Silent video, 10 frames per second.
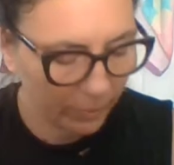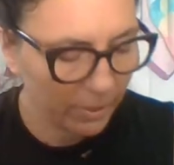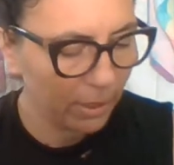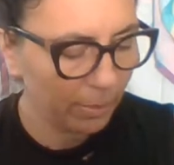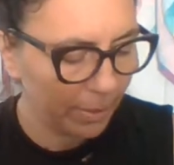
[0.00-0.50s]

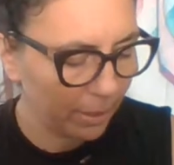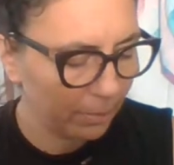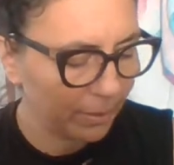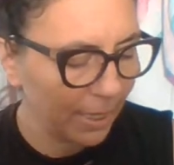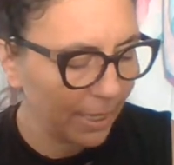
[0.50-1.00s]
at the
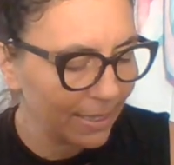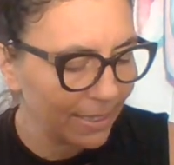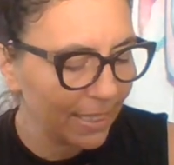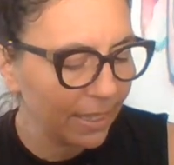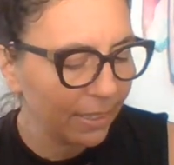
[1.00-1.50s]
bottom? Light.
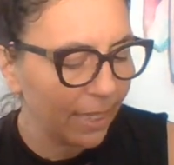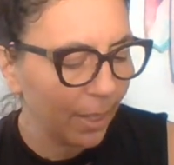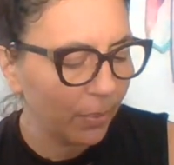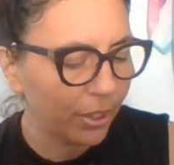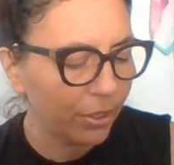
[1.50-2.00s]
See the
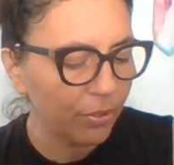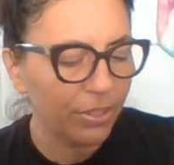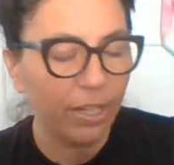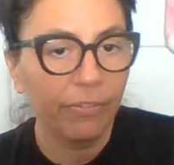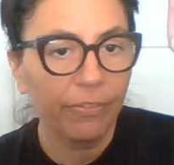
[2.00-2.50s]
light within
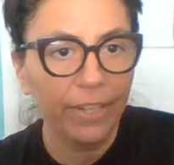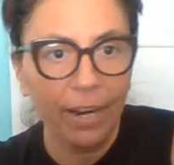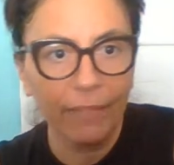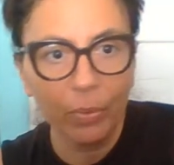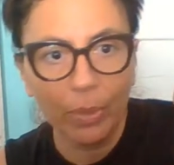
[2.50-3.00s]
yourself and
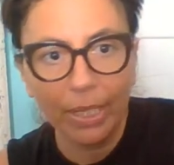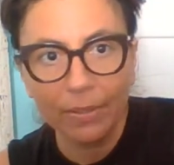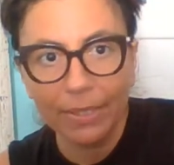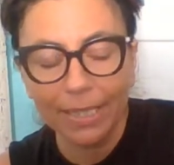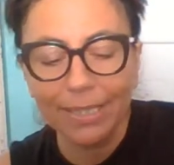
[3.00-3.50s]
everyone
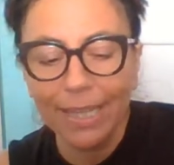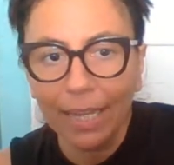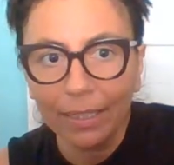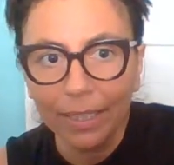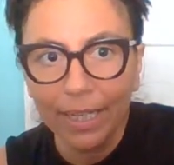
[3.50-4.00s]
else.
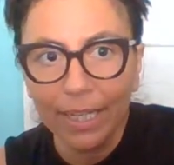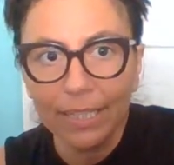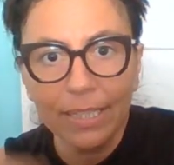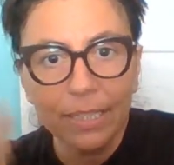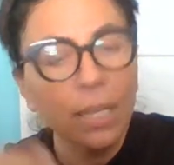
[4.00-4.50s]
Exactly.
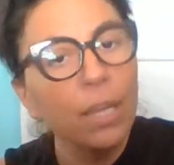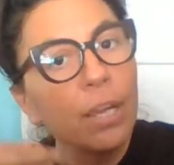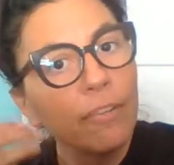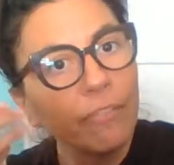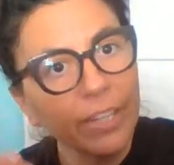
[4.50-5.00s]
It's this
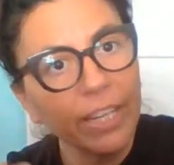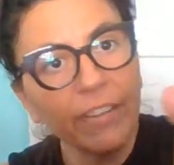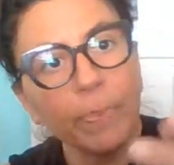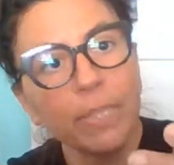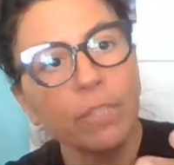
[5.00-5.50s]

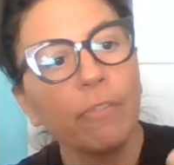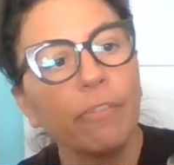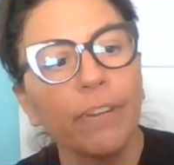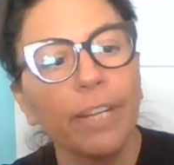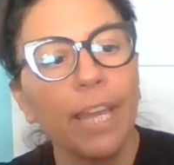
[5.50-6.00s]
forgive, but don't
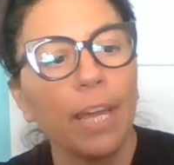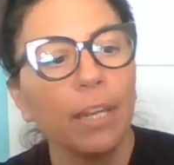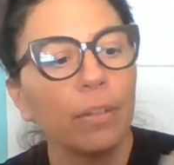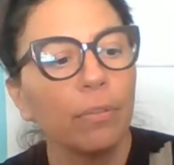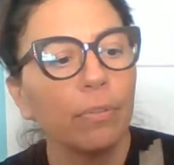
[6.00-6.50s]
forget,
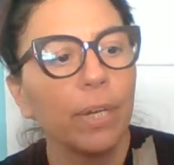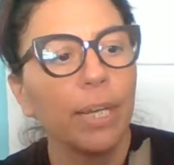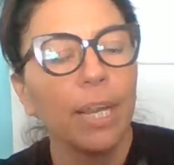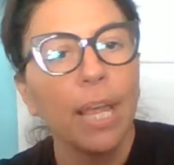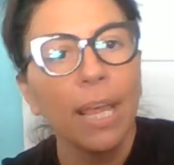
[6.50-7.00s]

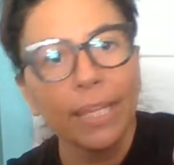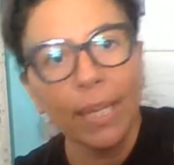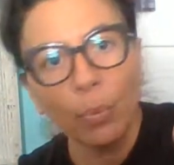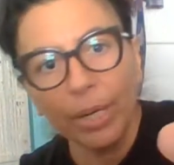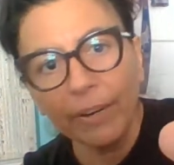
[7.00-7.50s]
right?
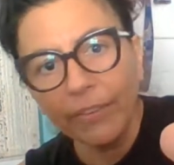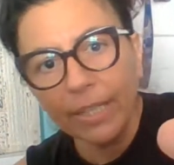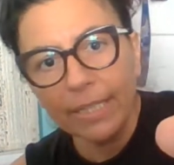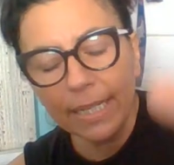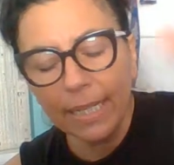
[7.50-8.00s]
Yeah, whatever
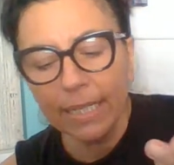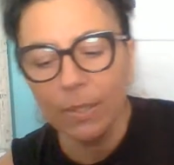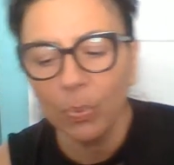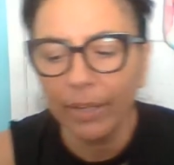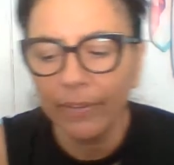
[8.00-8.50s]
this
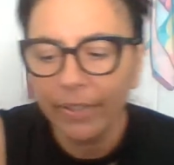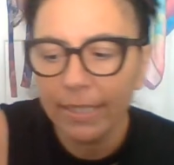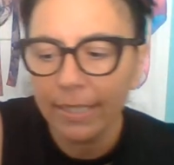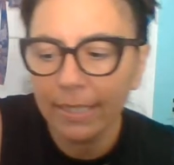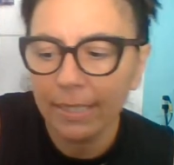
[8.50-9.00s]
is
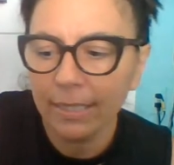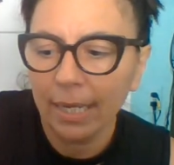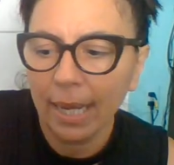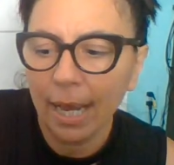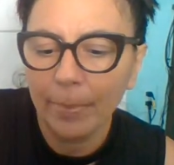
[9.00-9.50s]
that's
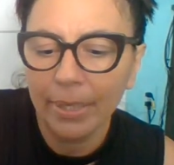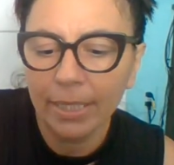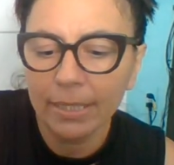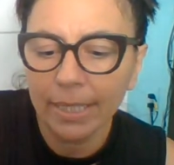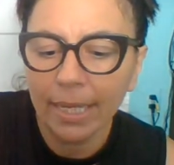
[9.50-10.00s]
going to happen,
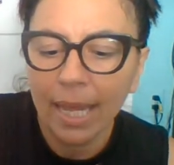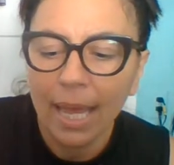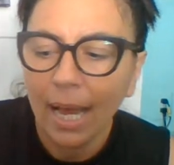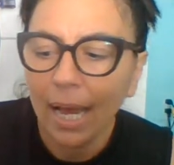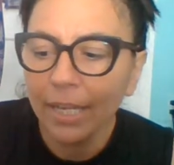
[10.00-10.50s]
it's like,
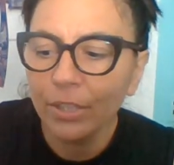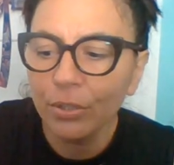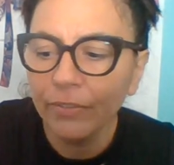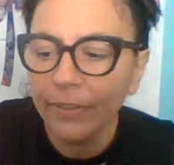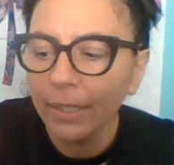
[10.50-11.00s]
I
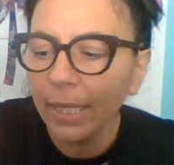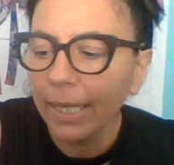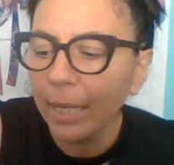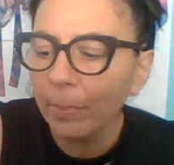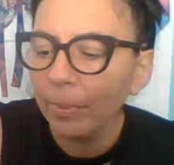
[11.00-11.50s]
do feel
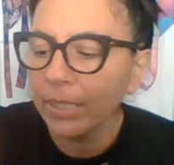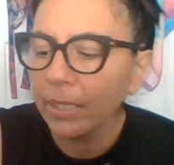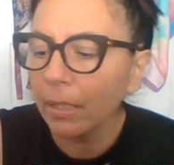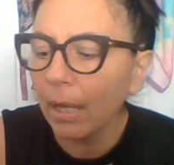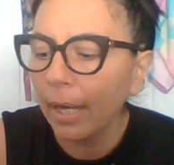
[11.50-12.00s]
like it brings
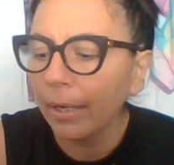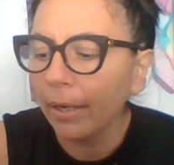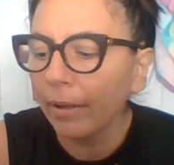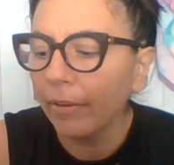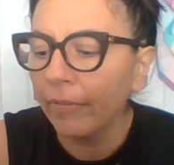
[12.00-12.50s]
a lot
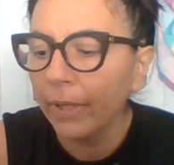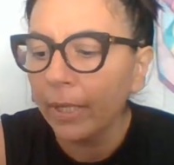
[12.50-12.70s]
of